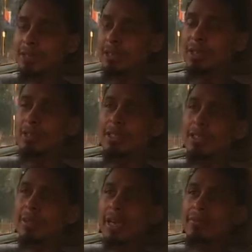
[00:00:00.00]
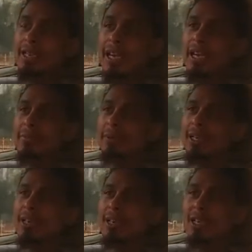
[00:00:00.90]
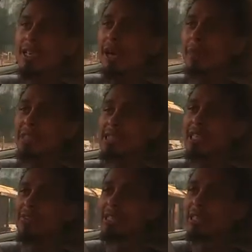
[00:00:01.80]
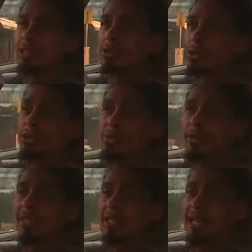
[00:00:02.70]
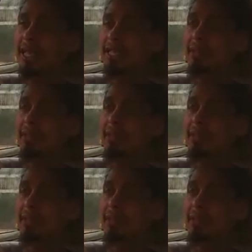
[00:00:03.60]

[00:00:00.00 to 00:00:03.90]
You know, just every day being. I mean, just even just YouTube niggas now that's